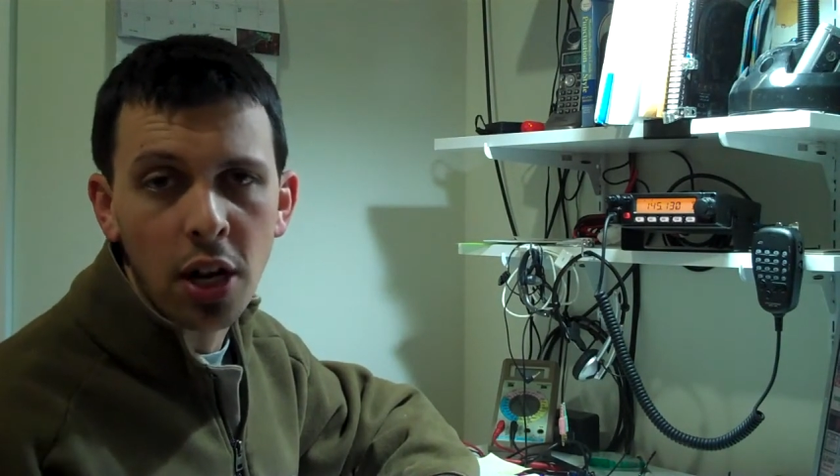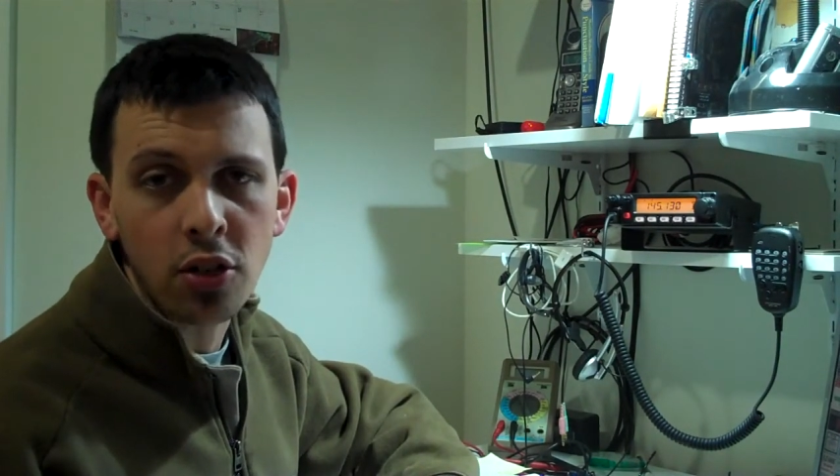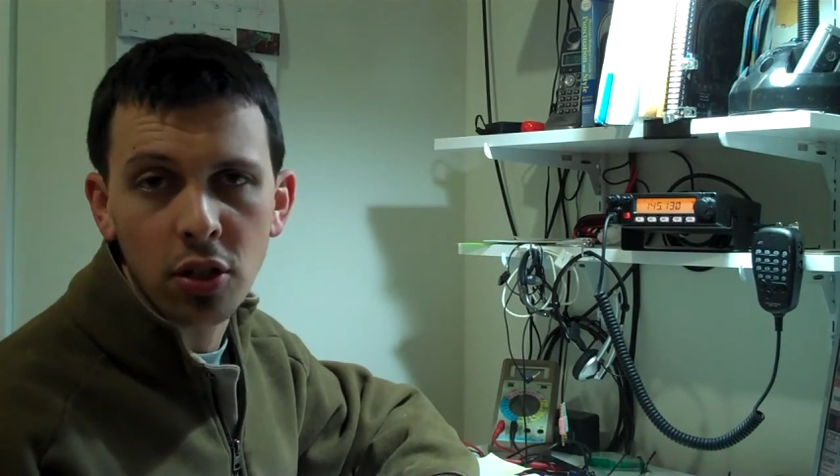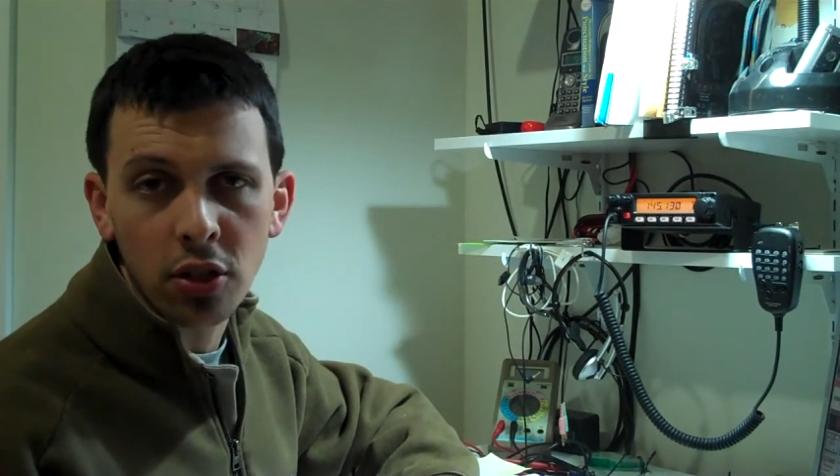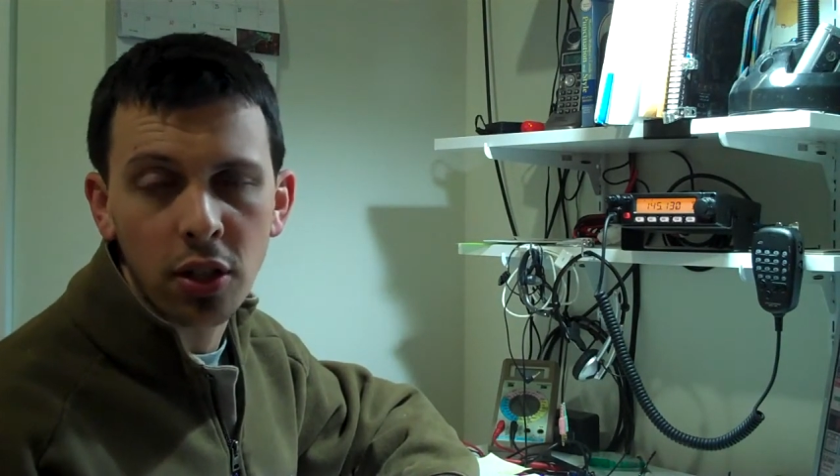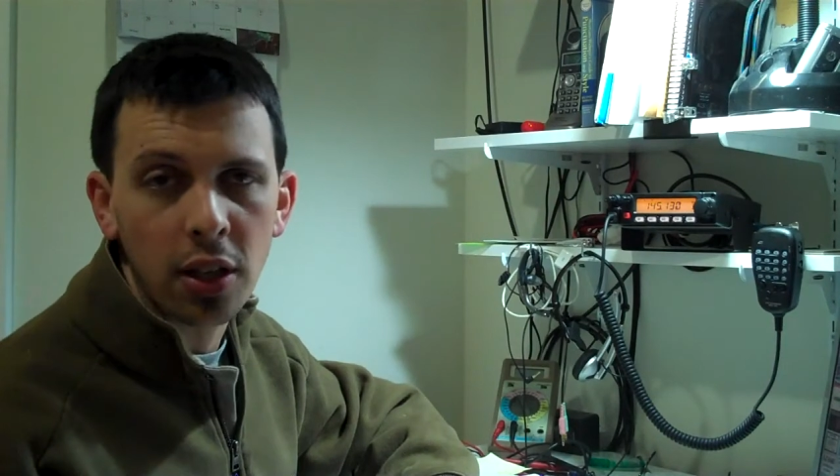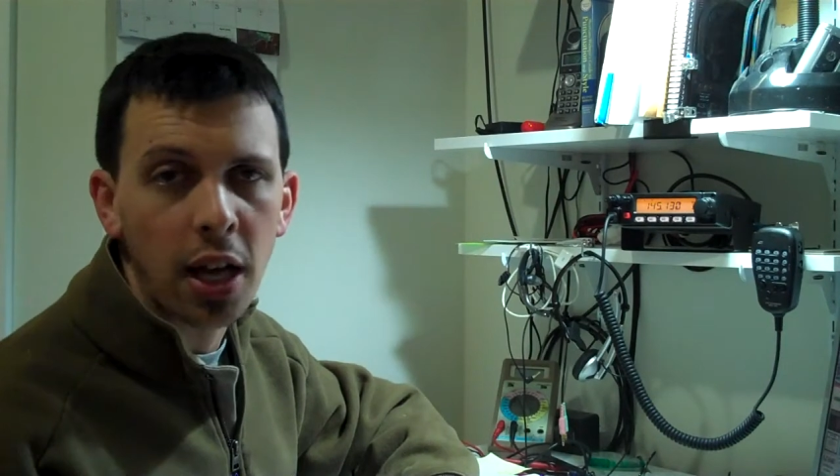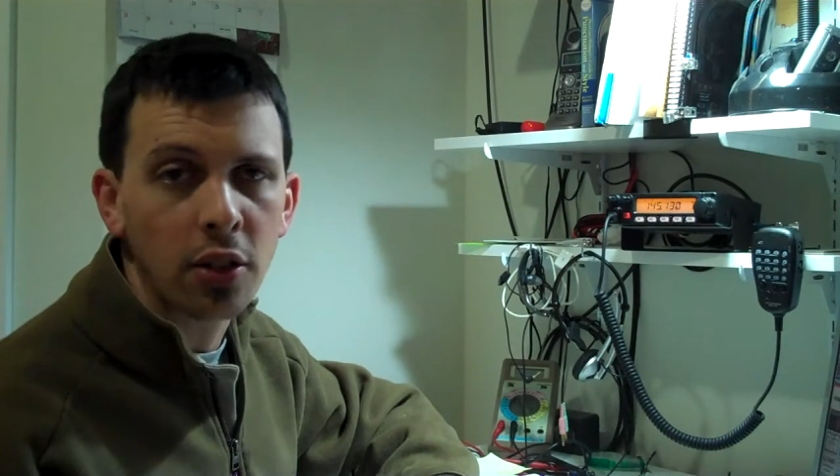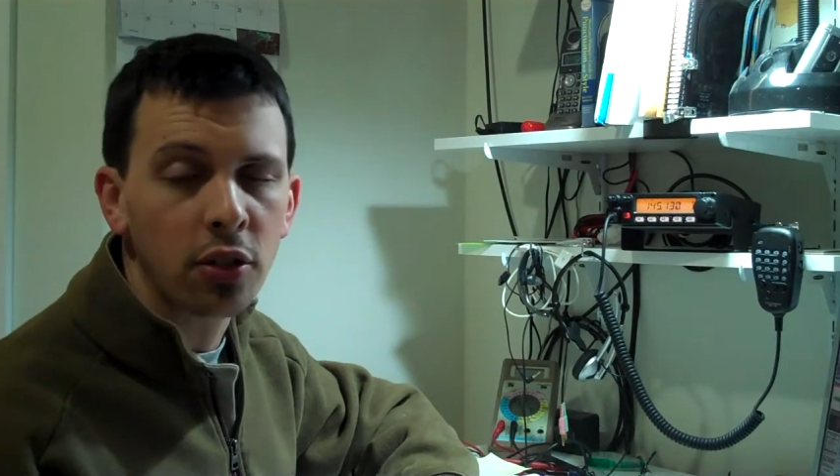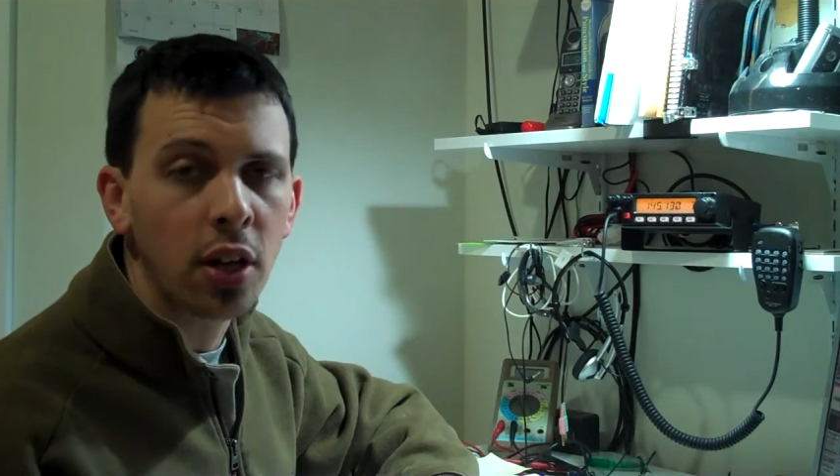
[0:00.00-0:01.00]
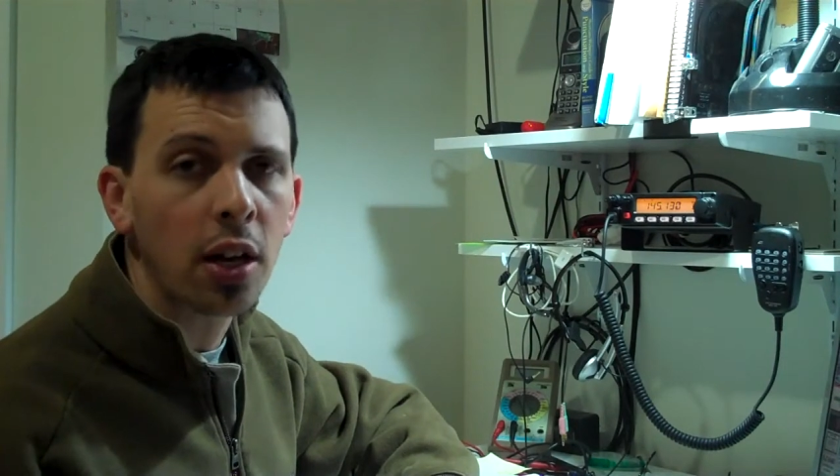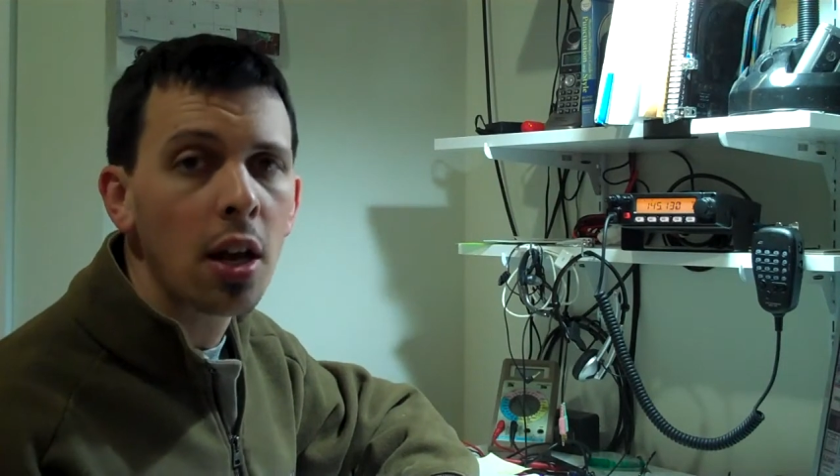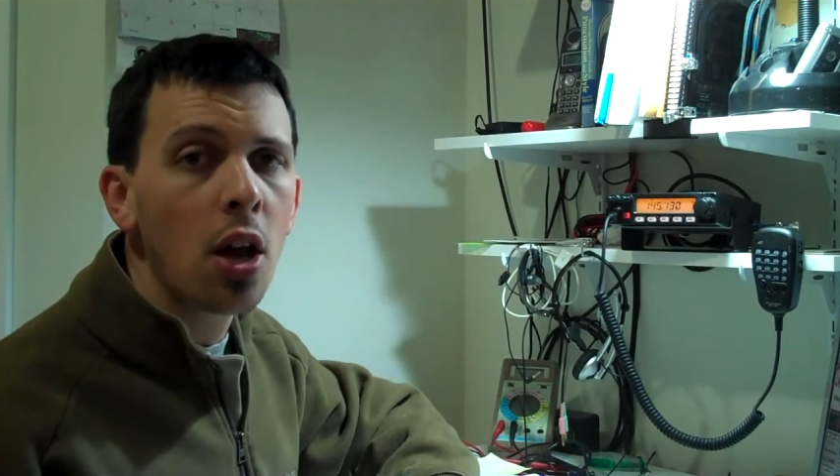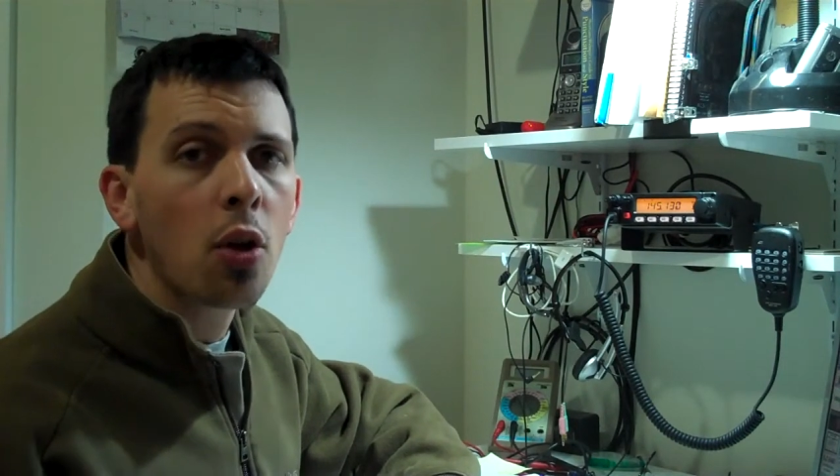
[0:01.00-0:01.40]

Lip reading: I should have said that instead.